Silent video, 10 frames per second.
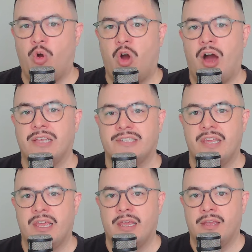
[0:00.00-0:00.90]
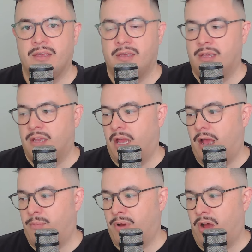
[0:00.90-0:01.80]
guys there.
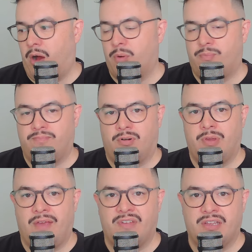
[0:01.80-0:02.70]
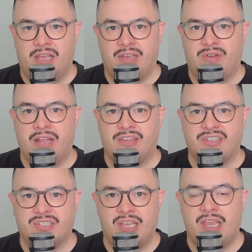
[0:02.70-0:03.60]
But I would probably have it ranked
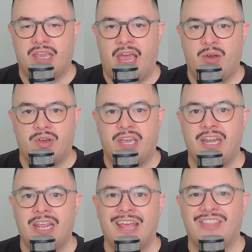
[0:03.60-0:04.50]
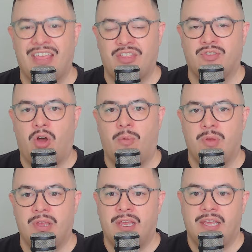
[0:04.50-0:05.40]
as CNK or Kenny at the
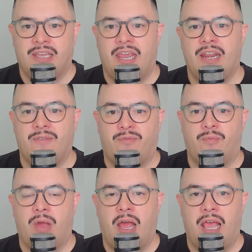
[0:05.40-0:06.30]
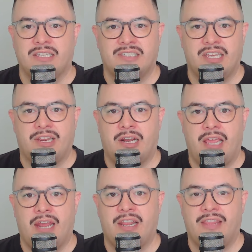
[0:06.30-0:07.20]
top. Kenny hasn't technically
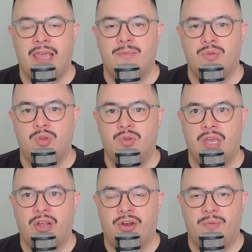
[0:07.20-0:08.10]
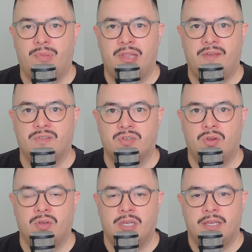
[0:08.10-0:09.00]
had a debut yet, I don't believe.
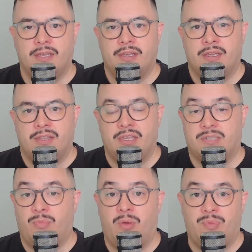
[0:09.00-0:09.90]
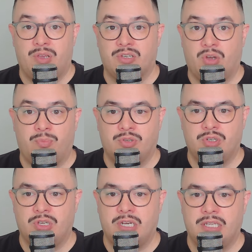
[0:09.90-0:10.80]
So this might be his
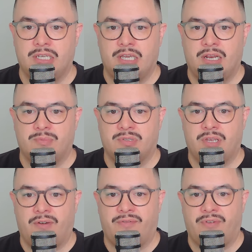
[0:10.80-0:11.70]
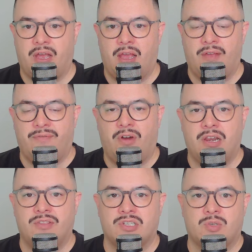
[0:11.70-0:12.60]
opportunity to get himself
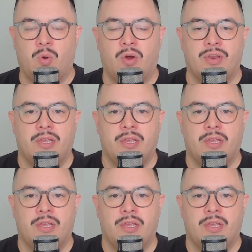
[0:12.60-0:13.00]
finally in the squad,